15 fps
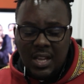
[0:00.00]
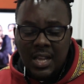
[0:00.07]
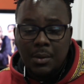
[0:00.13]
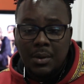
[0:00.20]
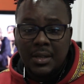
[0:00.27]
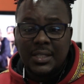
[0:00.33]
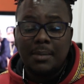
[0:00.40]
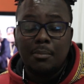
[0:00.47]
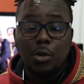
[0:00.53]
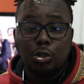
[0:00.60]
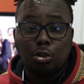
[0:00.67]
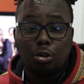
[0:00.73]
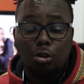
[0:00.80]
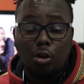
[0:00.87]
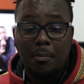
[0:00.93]
And when I say
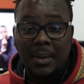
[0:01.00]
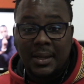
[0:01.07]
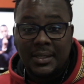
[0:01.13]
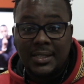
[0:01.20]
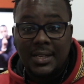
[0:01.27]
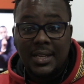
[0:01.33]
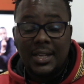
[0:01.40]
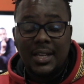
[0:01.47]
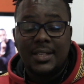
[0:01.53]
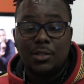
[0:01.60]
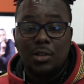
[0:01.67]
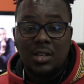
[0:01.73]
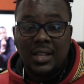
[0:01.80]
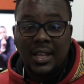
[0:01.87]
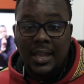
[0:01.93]
Mortal Kombat, it's
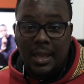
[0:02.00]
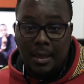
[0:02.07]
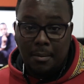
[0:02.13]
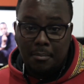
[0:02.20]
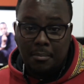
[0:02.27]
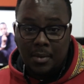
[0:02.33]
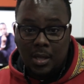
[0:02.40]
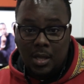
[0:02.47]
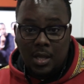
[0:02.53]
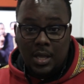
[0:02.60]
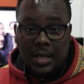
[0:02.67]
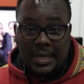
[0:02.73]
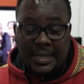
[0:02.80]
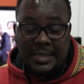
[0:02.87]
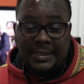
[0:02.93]
not the game.
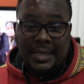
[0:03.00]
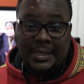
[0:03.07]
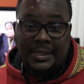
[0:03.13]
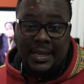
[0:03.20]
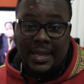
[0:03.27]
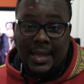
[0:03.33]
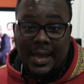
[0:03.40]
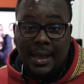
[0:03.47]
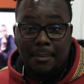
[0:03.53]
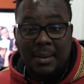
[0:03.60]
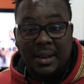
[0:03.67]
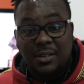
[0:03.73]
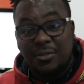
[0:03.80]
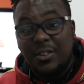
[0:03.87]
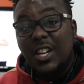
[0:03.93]
It's that I
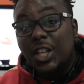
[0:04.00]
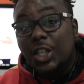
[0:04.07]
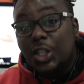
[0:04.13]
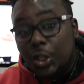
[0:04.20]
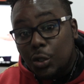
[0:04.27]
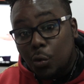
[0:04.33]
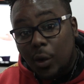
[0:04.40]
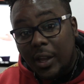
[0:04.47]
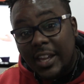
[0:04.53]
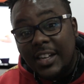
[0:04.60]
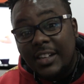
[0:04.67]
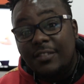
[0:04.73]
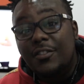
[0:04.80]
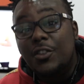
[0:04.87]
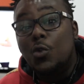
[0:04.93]
might finish you
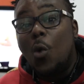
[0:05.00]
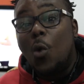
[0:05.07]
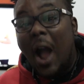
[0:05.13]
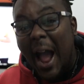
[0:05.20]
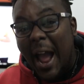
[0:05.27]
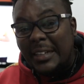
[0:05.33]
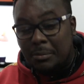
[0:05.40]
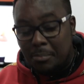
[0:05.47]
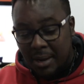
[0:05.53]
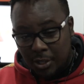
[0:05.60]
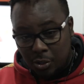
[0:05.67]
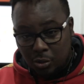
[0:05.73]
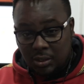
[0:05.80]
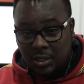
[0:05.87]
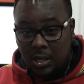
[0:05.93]
if you hurt my
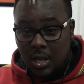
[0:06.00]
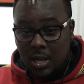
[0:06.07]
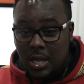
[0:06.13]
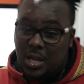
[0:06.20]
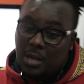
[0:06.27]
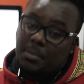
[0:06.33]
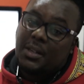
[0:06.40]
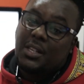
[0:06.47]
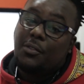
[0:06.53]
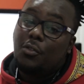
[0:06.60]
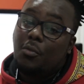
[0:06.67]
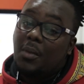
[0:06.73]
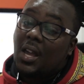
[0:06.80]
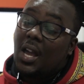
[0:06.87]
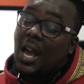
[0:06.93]
daughter. But if
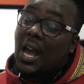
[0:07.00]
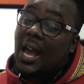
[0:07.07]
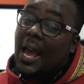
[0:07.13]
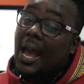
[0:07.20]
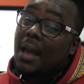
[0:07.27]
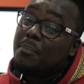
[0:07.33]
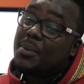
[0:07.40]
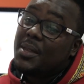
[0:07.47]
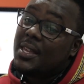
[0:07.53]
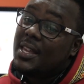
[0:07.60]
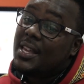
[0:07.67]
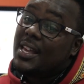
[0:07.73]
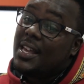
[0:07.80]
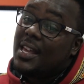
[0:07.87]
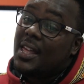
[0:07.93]
you make her happy,
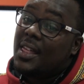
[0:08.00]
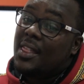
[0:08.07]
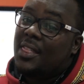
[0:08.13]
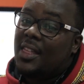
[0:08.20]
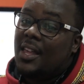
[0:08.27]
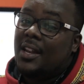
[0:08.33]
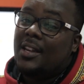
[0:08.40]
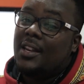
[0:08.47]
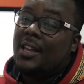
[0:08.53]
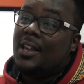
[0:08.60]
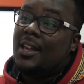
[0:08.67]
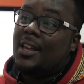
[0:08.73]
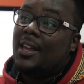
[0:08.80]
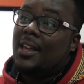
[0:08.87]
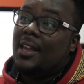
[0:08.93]

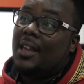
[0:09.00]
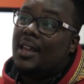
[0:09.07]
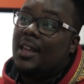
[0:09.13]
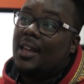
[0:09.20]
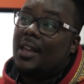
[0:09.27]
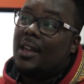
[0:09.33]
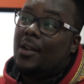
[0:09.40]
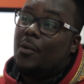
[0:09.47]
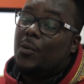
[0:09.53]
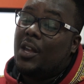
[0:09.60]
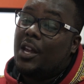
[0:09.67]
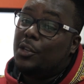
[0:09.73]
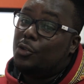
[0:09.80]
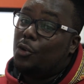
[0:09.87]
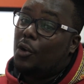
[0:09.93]
then we
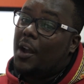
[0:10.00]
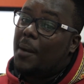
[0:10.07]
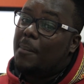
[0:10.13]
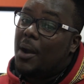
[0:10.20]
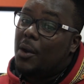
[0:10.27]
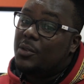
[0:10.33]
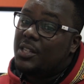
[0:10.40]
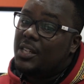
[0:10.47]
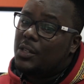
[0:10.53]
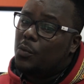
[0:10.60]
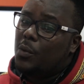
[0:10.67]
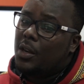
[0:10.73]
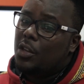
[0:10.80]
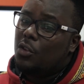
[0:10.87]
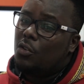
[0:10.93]
can talk about it
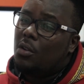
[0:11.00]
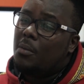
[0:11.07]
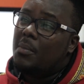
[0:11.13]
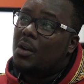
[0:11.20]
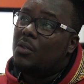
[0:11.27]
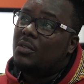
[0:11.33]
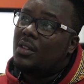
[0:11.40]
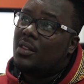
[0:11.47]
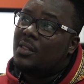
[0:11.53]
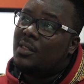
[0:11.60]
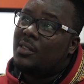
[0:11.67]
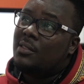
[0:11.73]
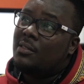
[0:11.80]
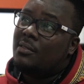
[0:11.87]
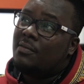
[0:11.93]
when you're about
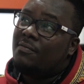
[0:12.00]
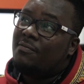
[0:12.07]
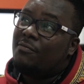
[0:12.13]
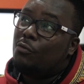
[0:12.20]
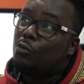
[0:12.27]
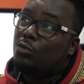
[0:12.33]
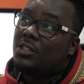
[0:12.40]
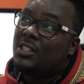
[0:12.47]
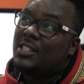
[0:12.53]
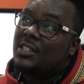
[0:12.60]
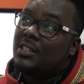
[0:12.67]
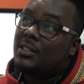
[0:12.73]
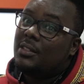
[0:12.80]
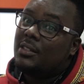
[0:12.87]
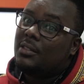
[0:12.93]

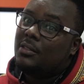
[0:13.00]
40,